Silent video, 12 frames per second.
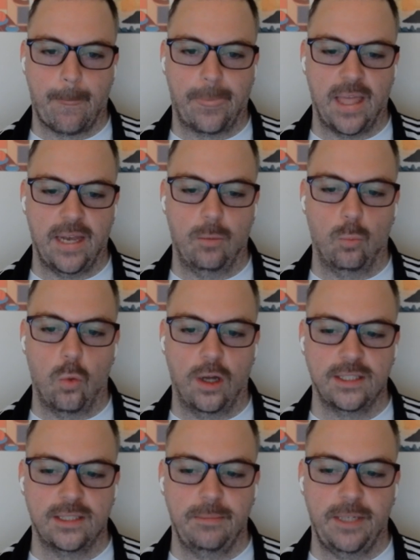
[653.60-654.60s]
And it
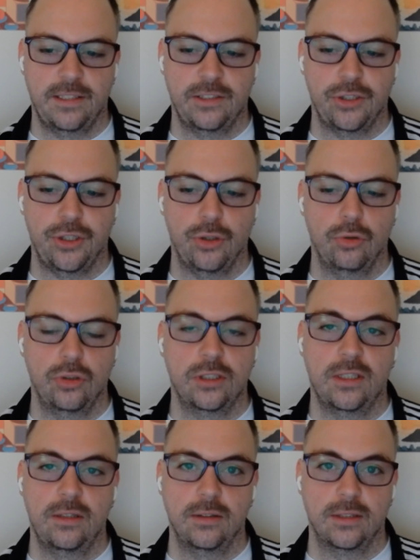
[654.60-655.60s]
wants me to
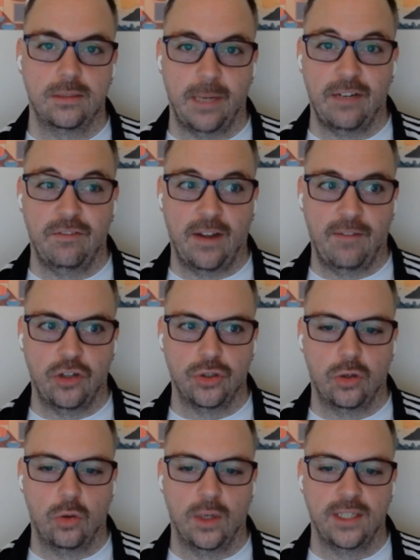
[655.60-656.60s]
spend 500
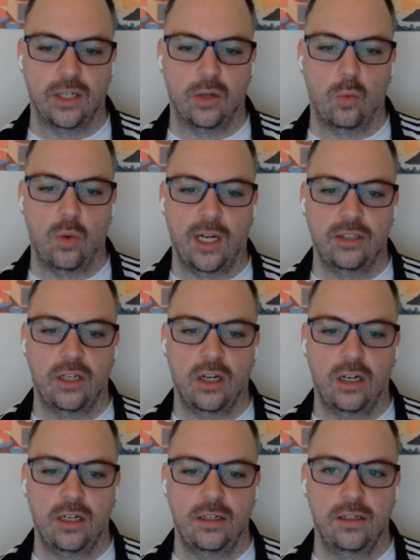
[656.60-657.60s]
coins on a wild
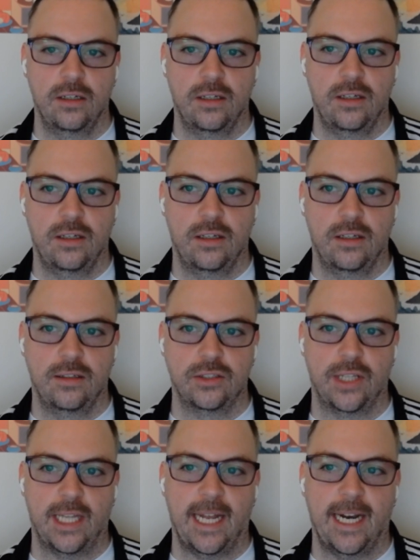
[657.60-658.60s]
card
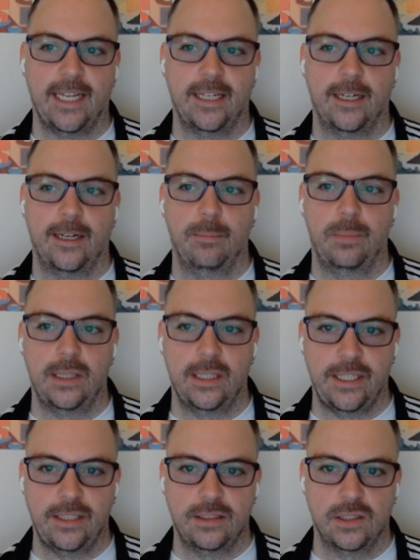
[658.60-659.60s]
so that I can
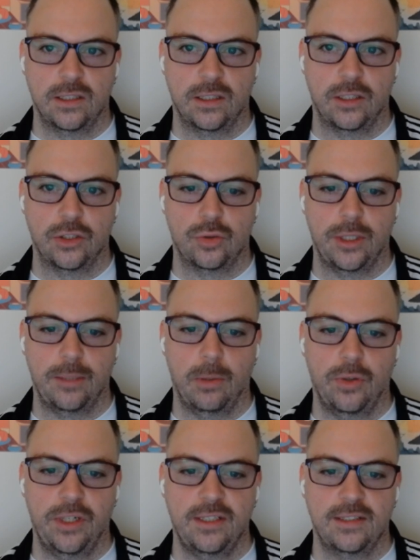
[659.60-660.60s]
complete the streak
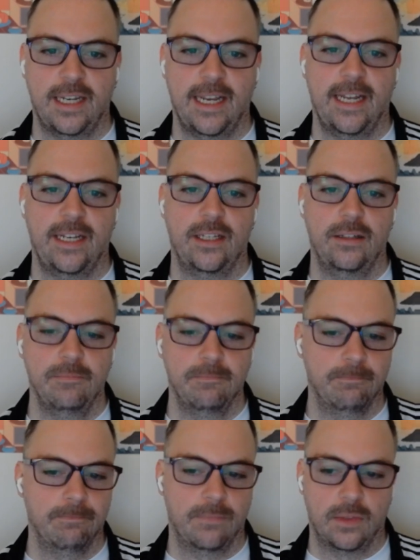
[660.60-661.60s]
bonus and
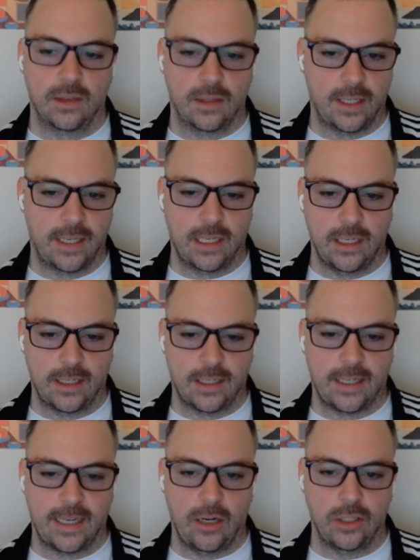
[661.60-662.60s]

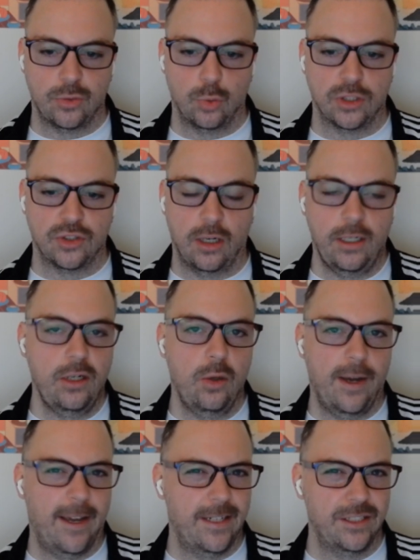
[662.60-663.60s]
get all these rewards. So I'm going to go
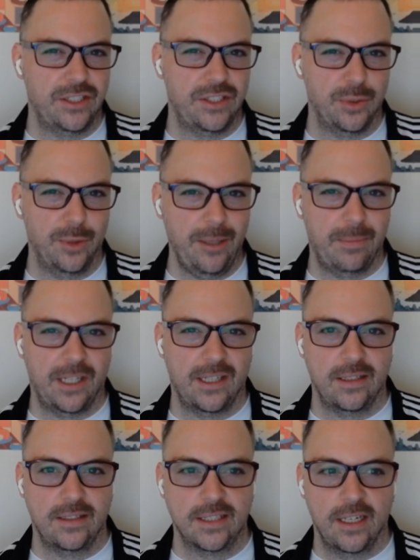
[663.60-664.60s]
ahead and do it,
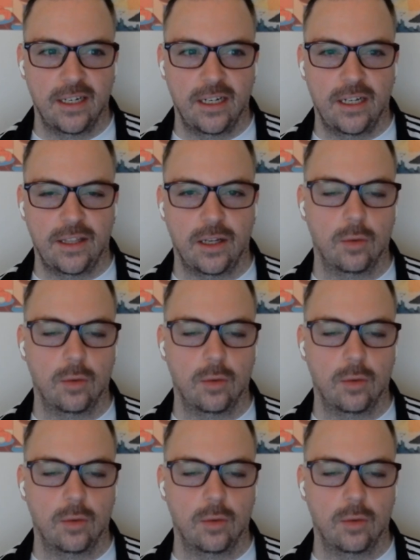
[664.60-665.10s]
because there